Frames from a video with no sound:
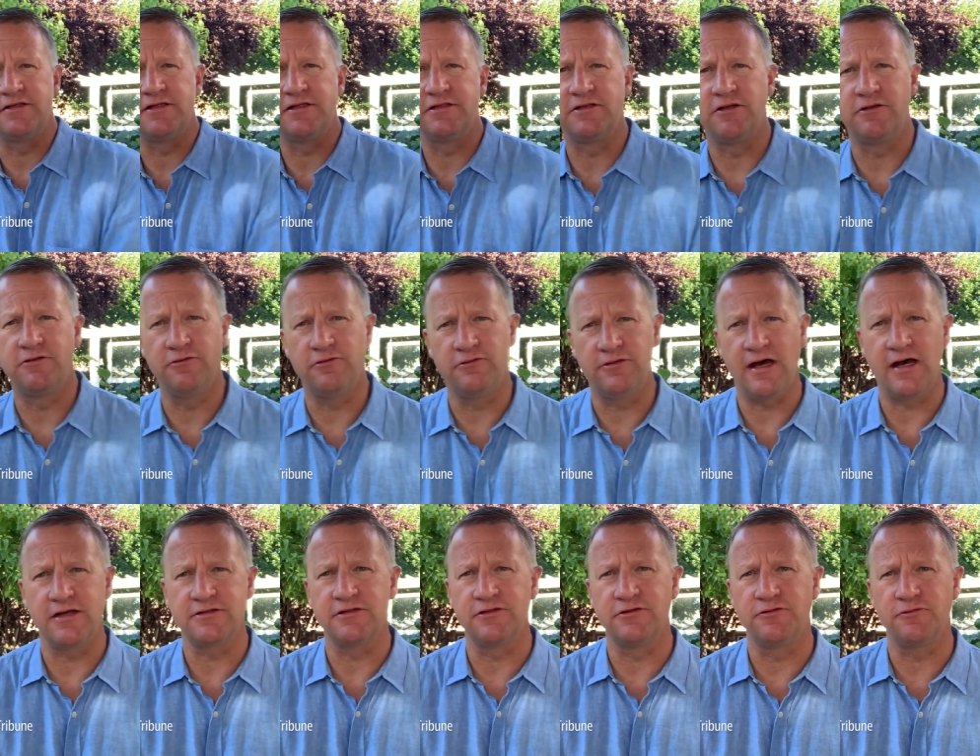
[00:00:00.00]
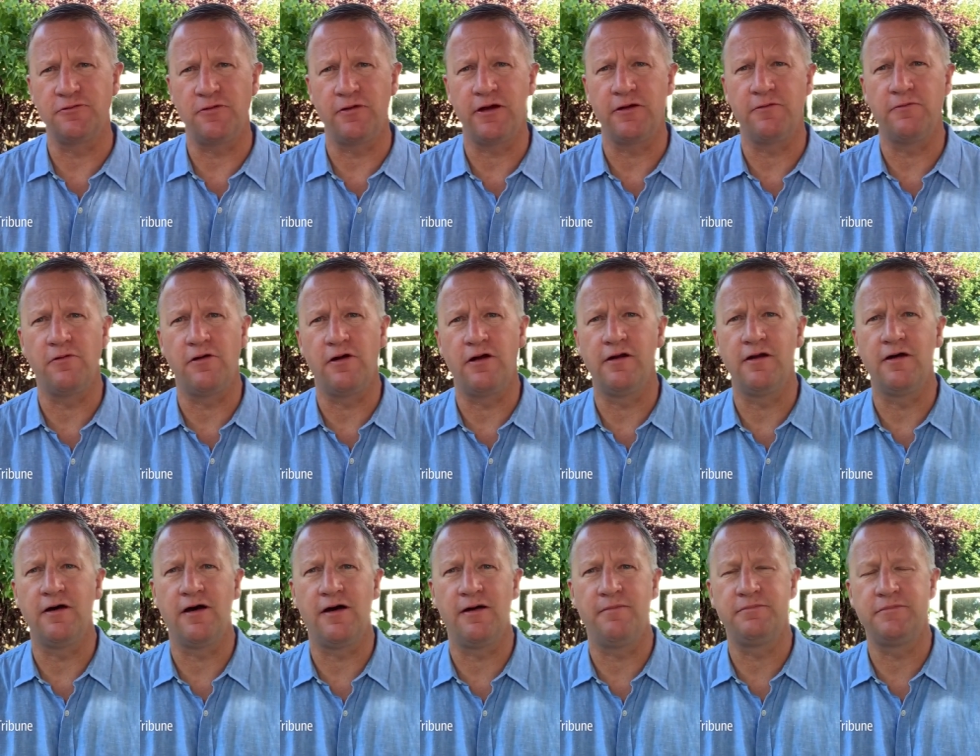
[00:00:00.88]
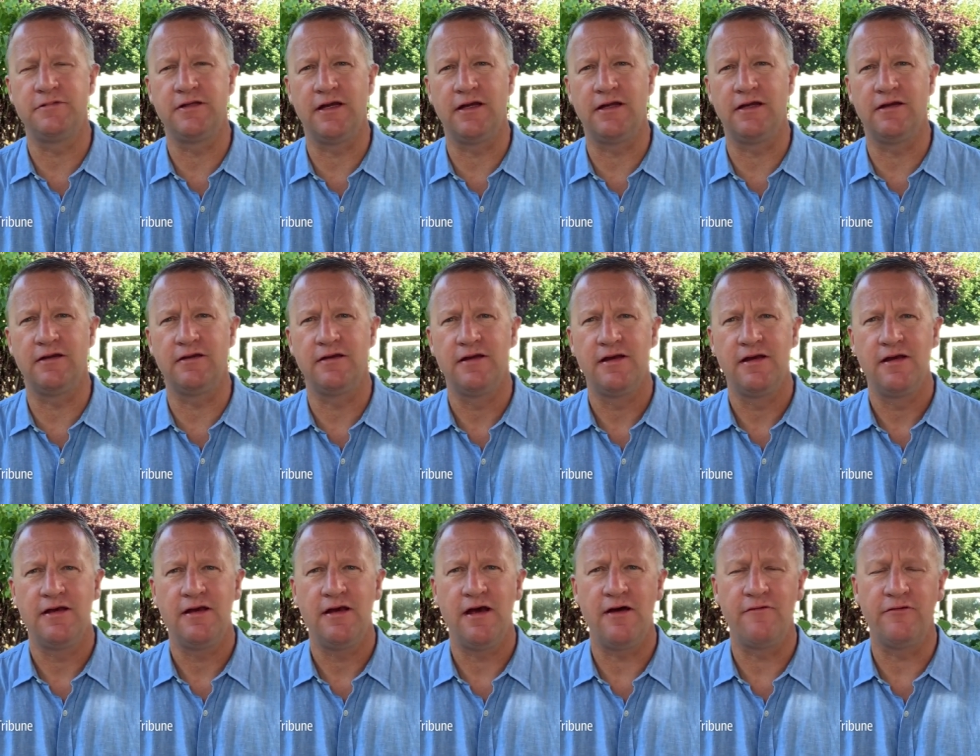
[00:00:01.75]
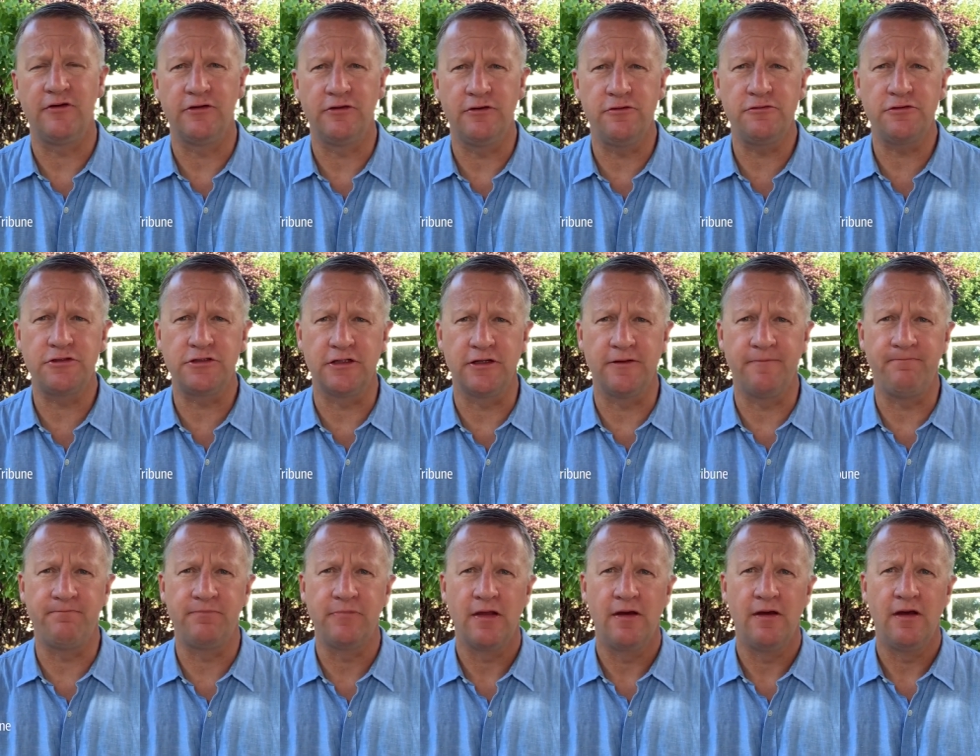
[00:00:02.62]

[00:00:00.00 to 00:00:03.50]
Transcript: It's the 2021 updated evolution